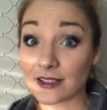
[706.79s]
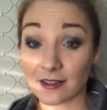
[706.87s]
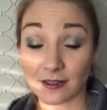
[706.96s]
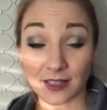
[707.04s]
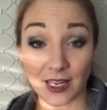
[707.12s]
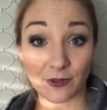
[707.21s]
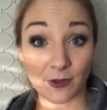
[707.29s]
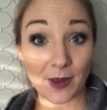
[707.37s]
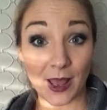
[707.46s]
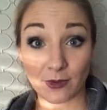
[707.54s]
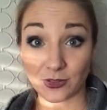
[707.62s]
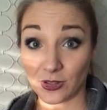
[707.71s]
single day from
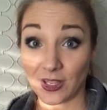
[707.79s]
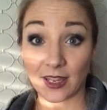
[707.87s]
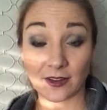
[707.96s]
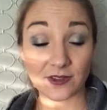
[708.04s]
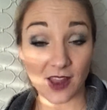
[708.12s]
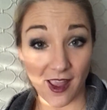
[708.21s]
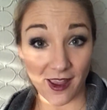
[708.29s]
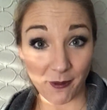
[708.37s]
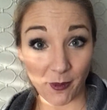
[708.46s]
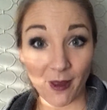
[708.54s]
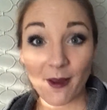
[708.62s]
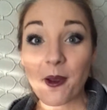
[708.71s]
now until the end of time.